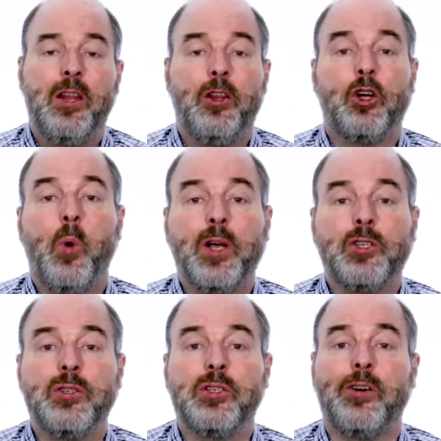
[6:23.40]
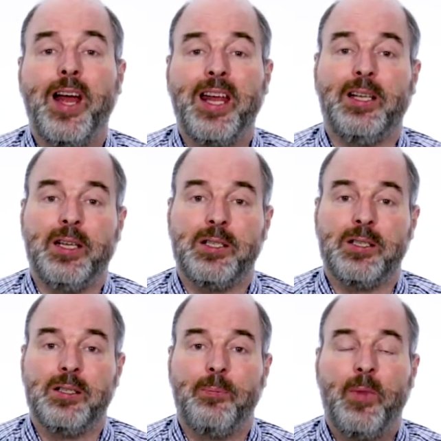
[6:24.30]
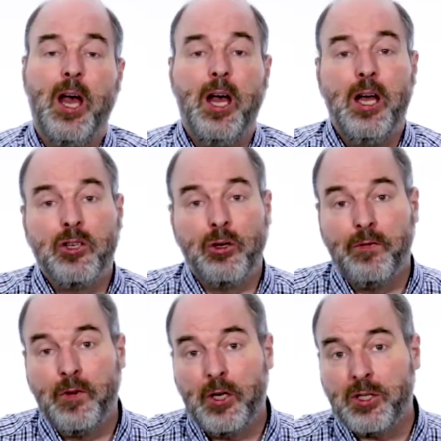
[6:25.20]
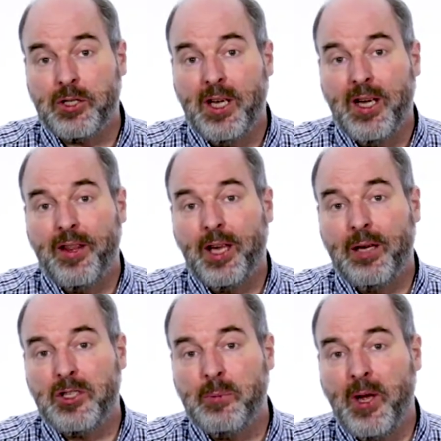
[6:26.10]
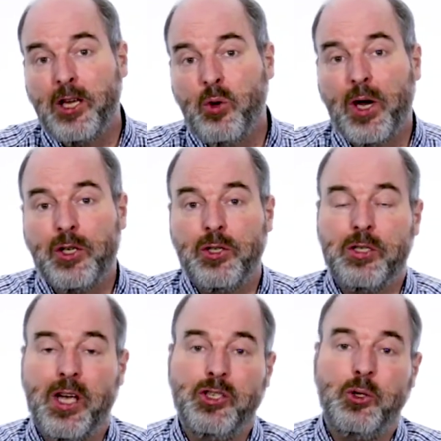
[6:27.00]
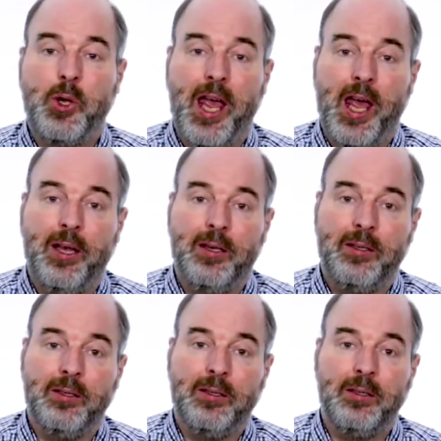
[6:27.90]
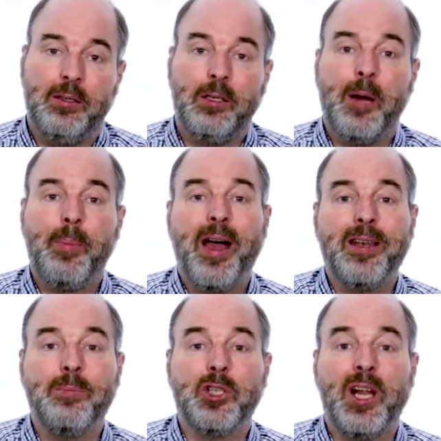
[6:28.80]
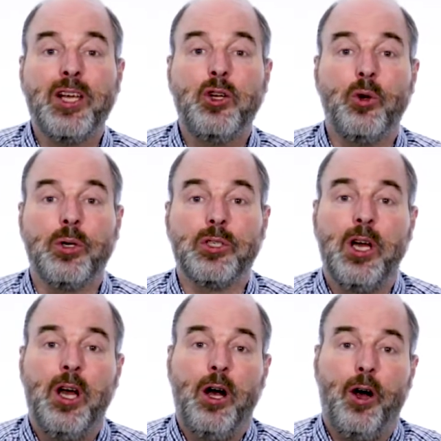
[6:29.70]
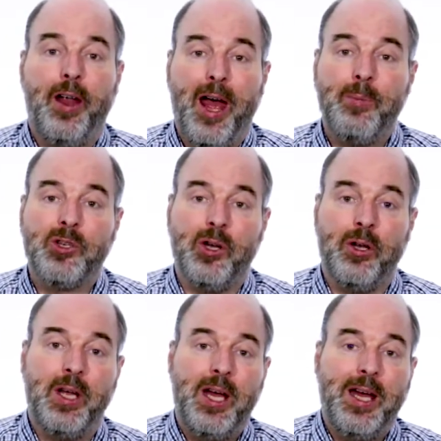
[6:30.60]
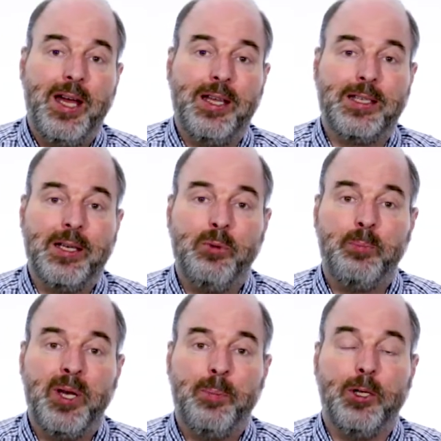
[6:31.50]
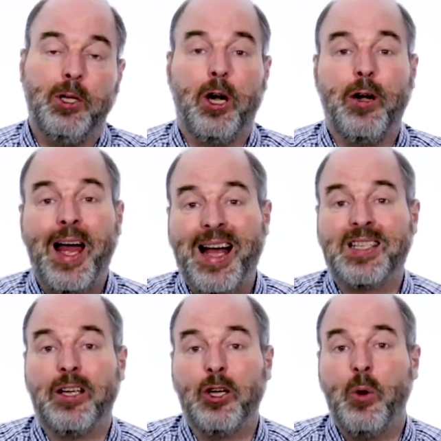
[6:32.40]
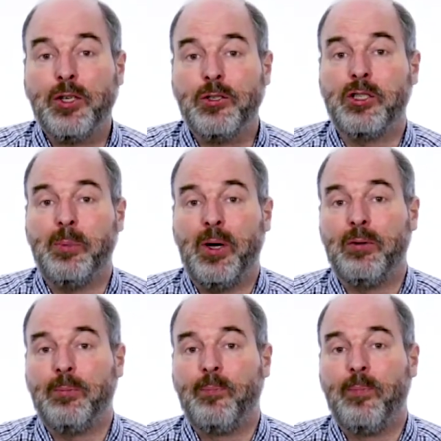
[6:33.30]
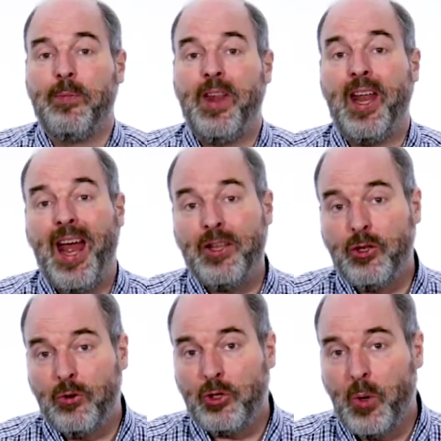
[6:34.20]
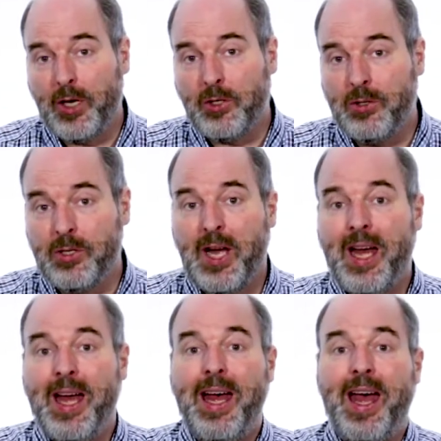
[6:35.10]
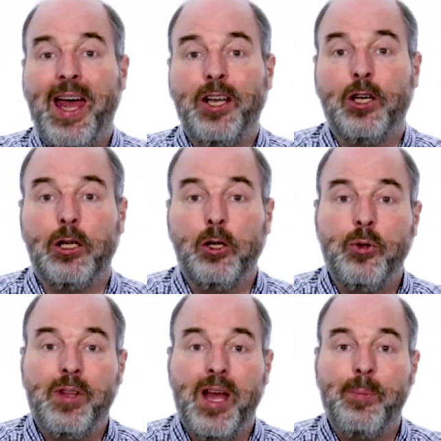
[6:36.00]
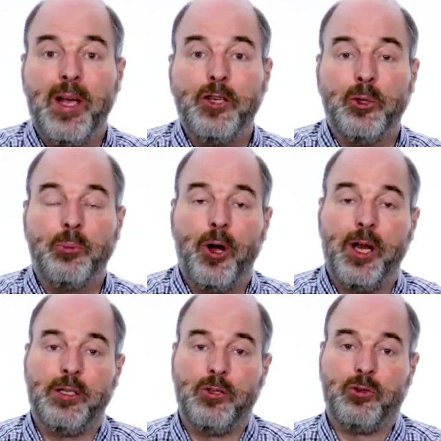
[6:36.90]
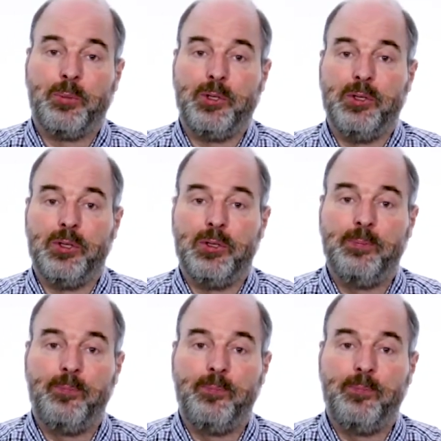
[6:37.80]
The questions are endless. So first, think of as many questions as you can. Look up items like yours on Amazon and see what people are asking questions about. Then answer those questions and include them in your product descriptions.